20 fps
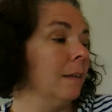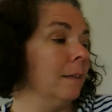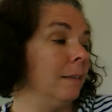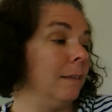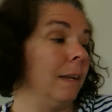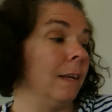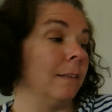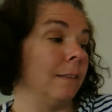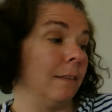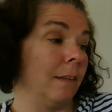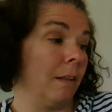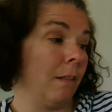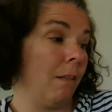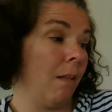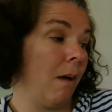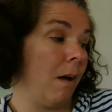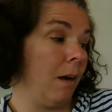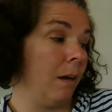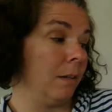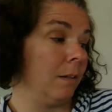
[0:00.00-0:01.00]
dancing
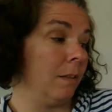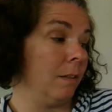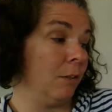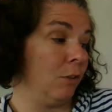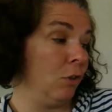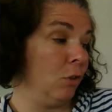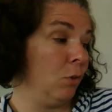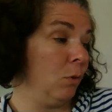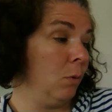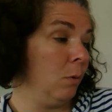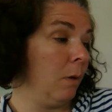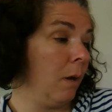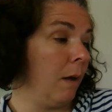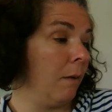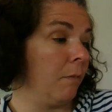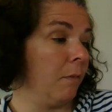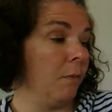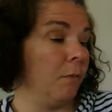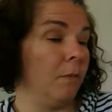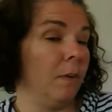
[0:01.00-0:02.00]
along to the tune
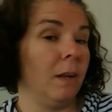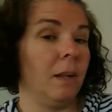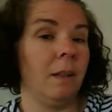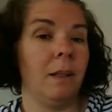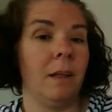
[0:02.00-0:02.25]
of the fiddle